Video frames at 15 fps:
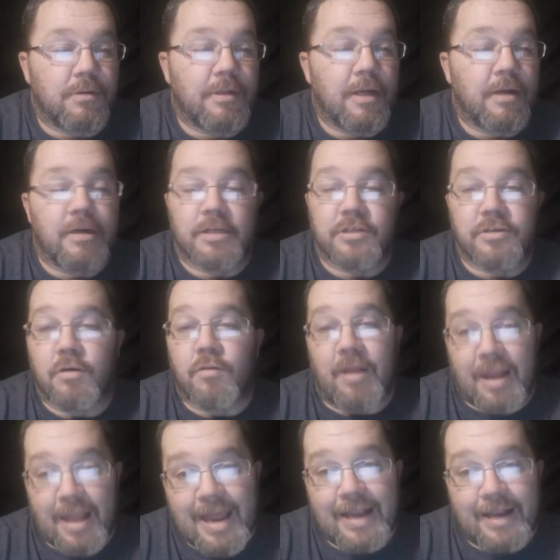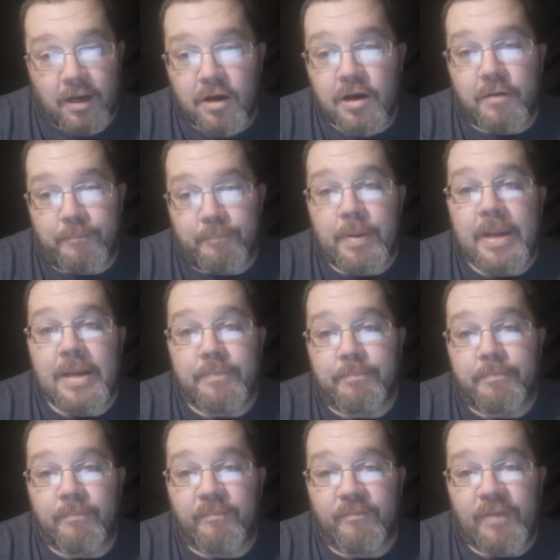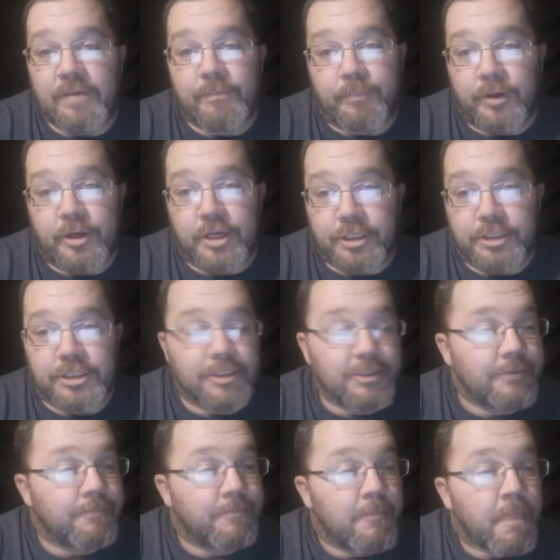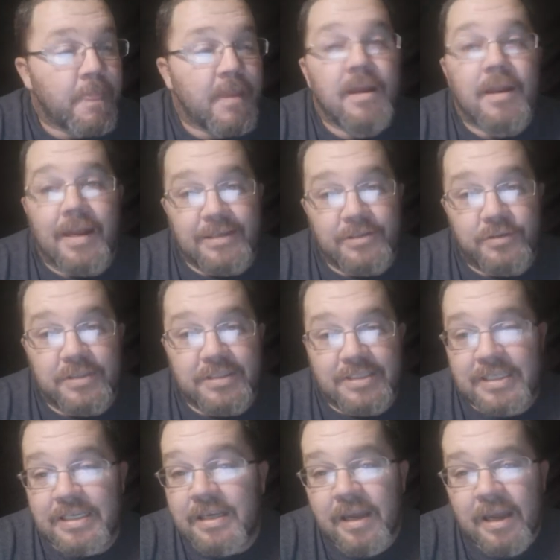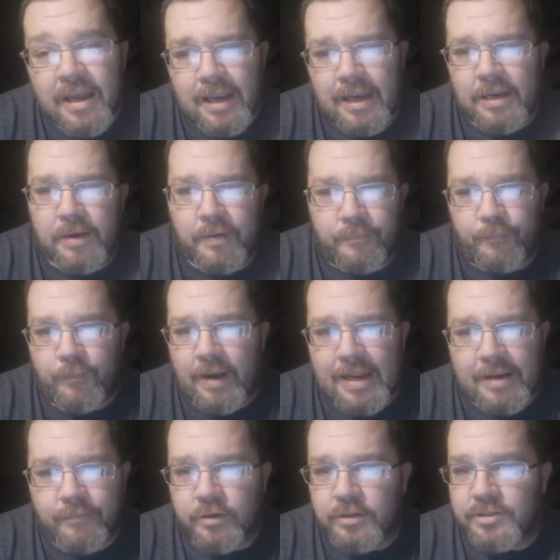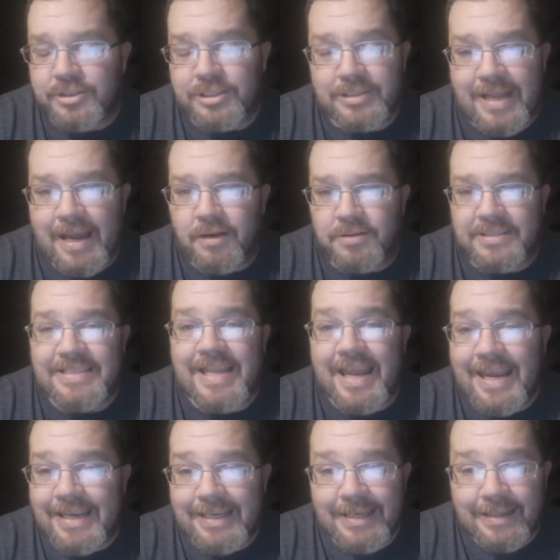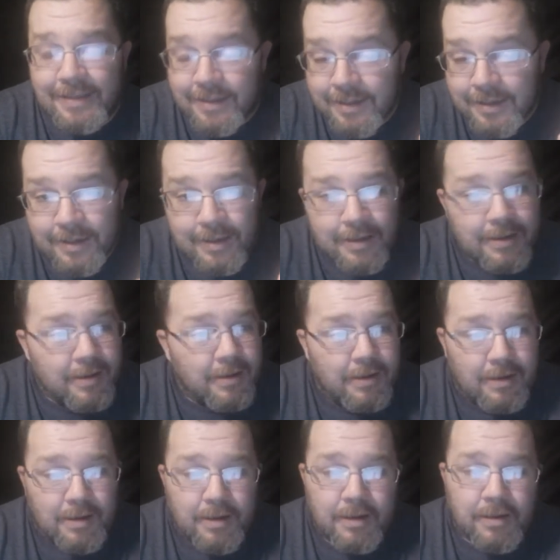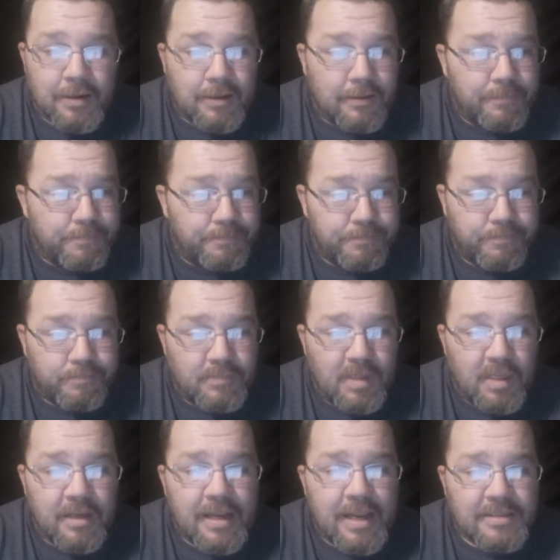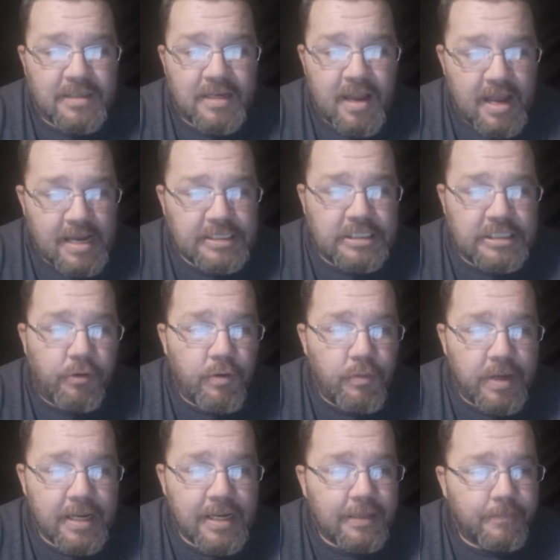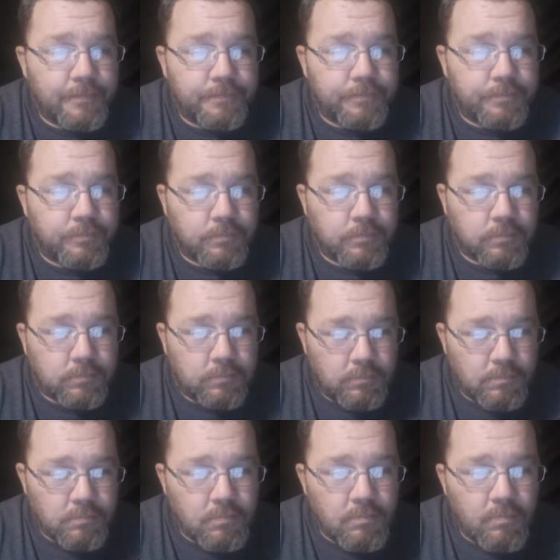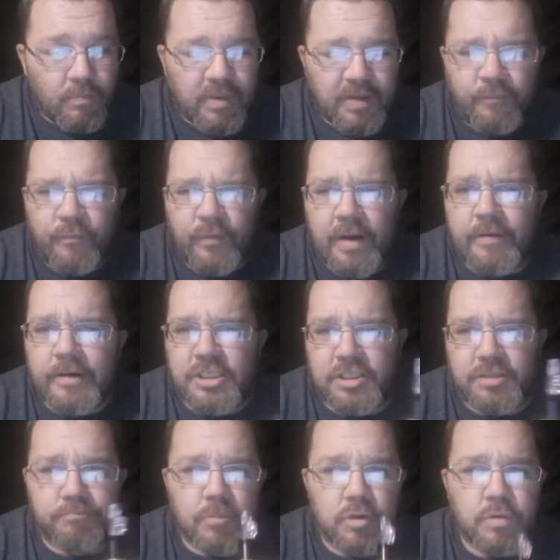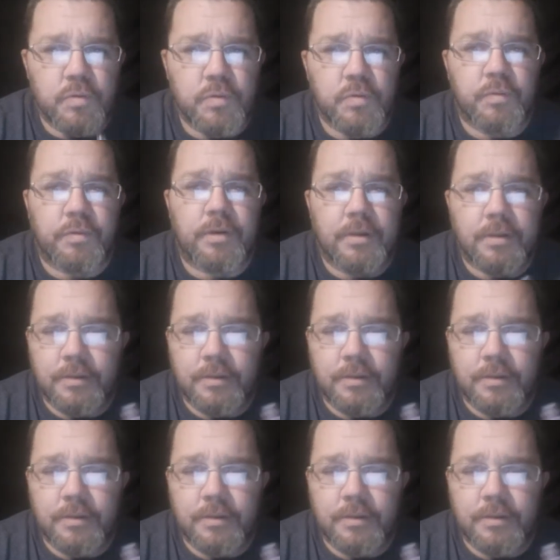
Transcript: there is no lack of vape production, as you can see, and the flavor is just outstanding. It has a nice throat hit, very smooth.